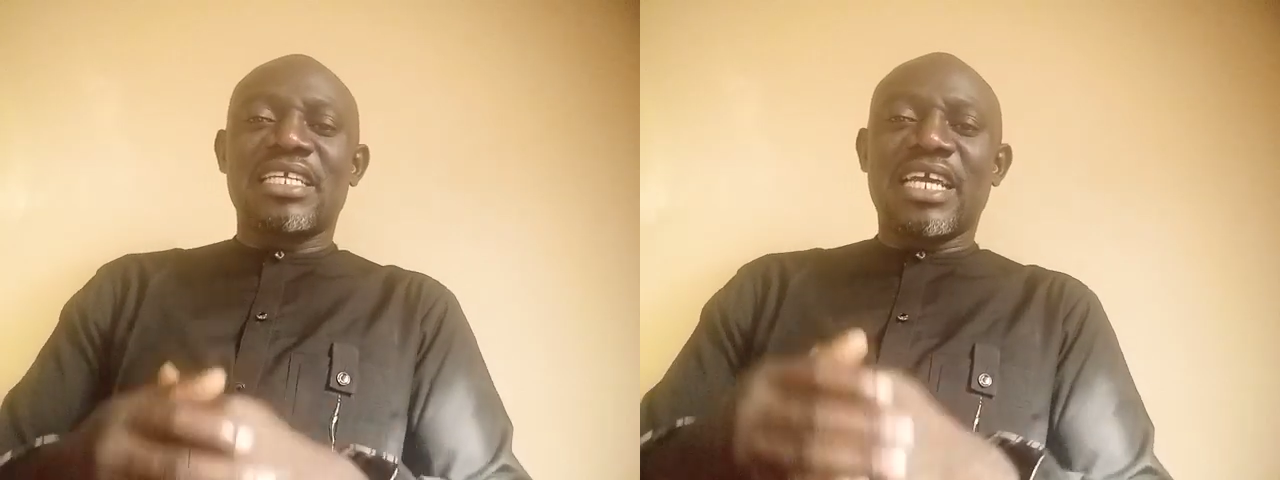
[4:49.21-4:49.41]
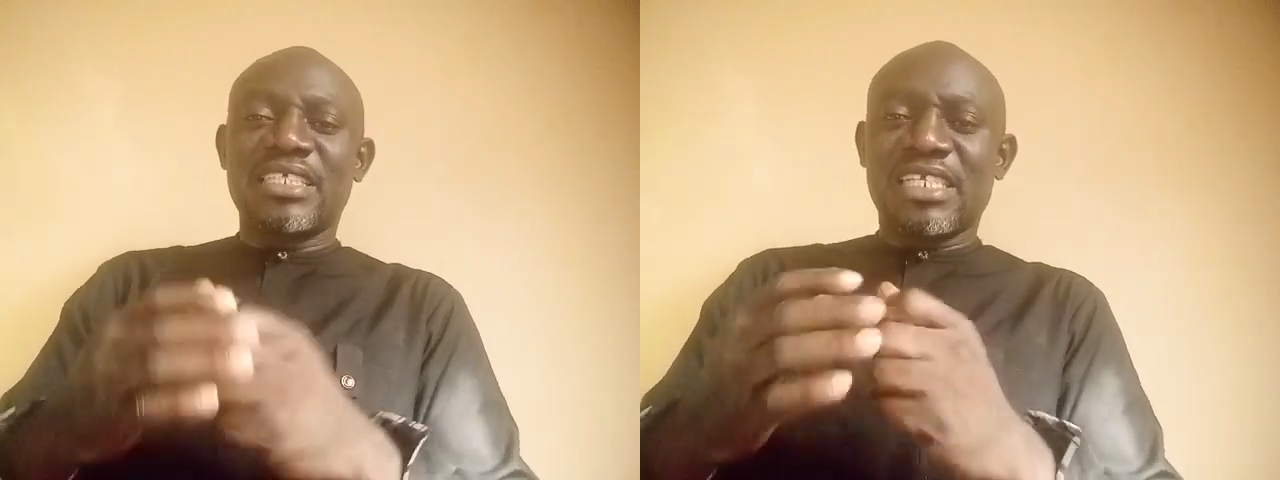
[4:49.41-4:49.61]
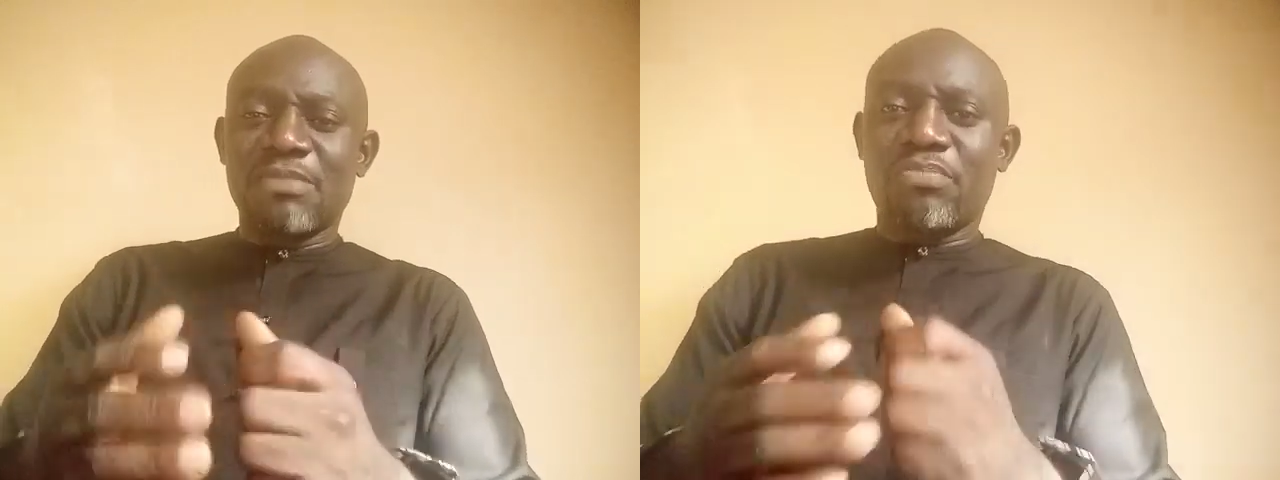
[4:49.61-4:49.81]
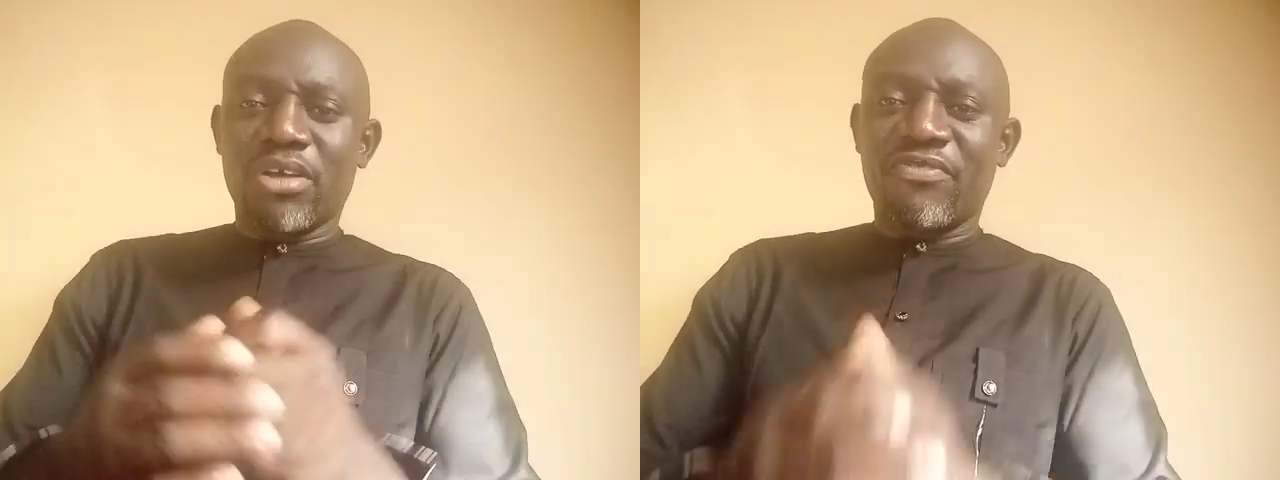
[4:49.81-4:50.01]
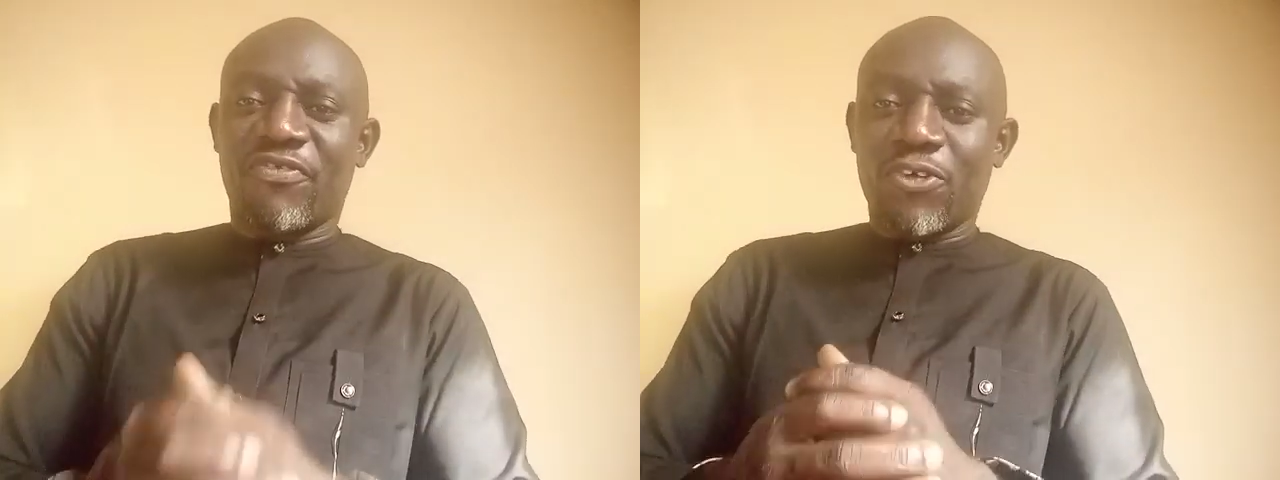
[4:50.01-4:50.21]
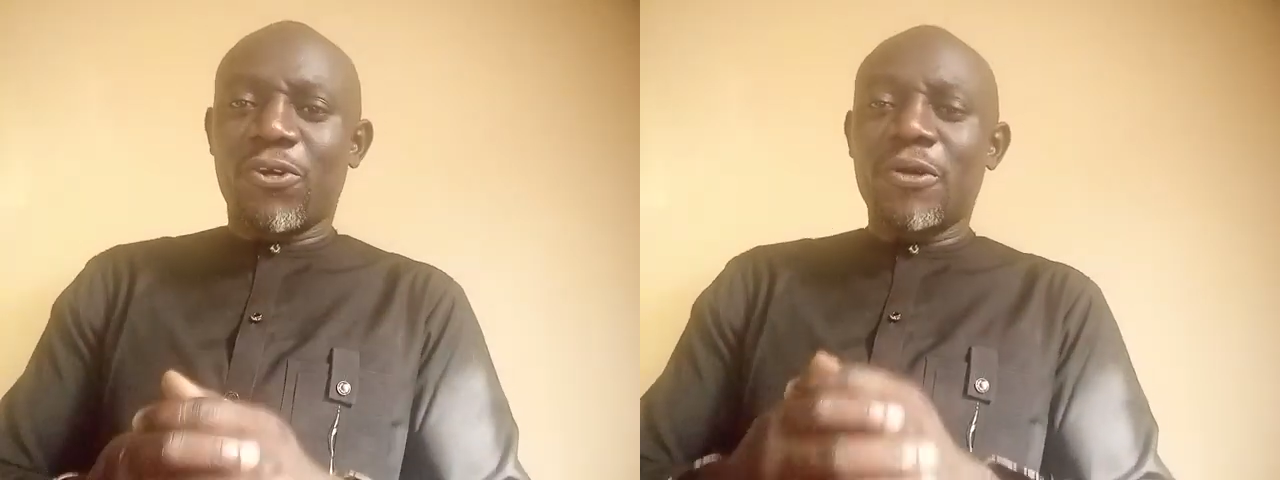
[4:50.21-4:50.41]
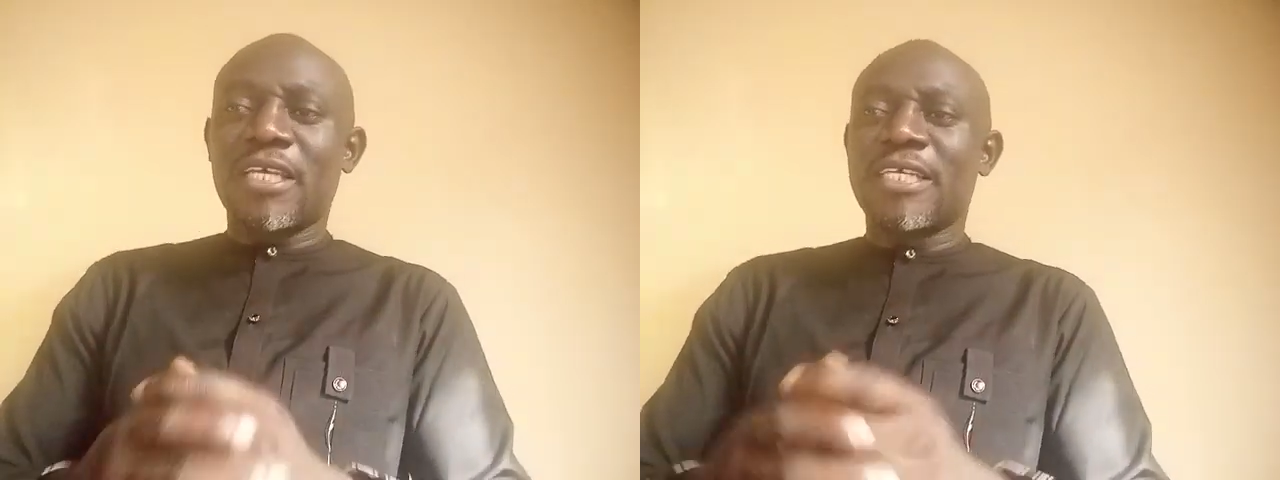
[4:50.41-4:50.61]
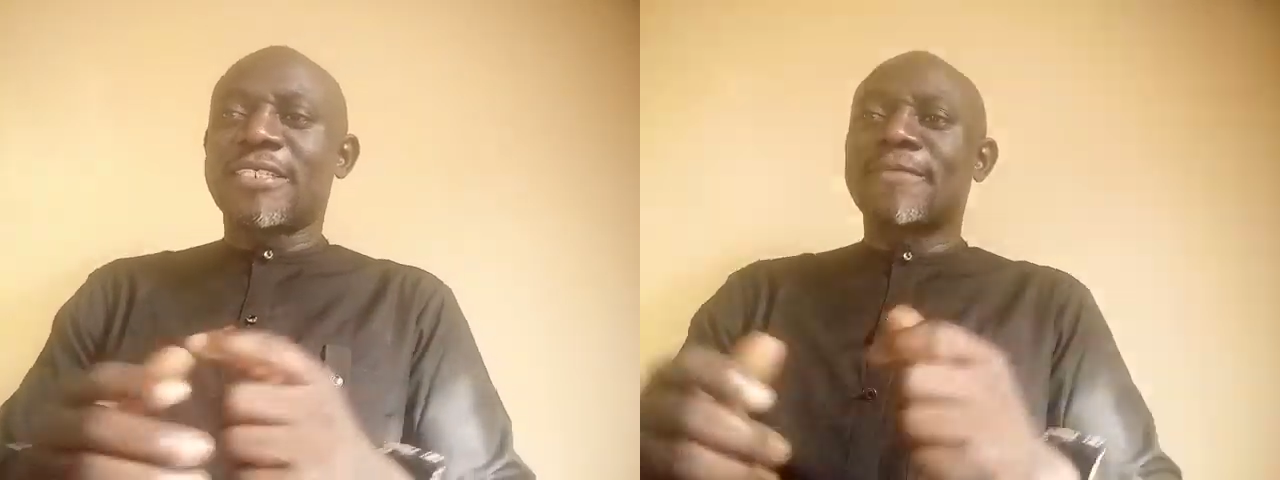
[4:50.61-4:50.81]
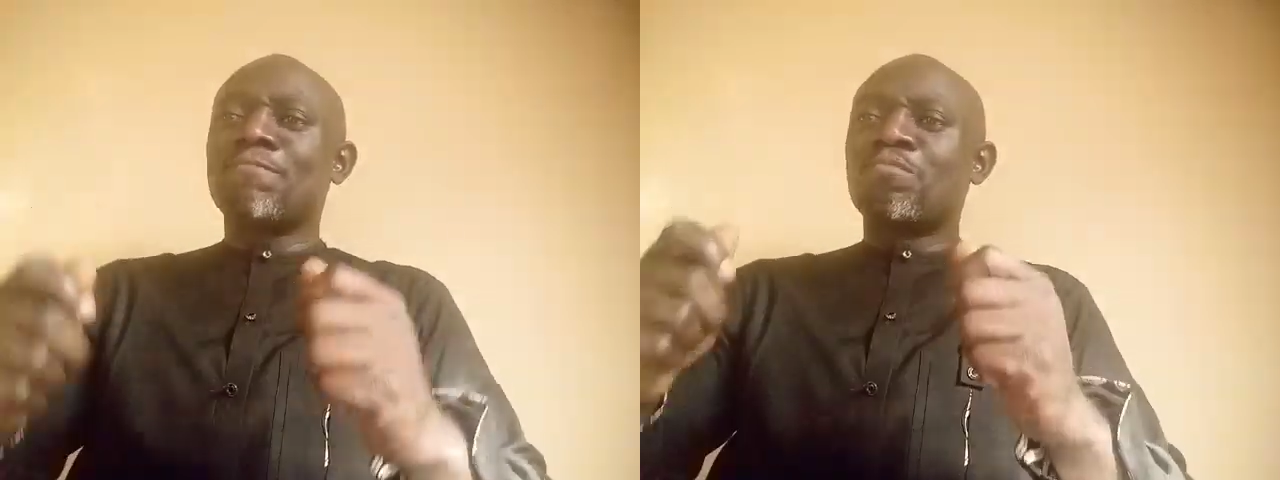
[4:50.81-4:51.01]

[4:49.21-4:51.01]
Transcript: Then 3.4 is,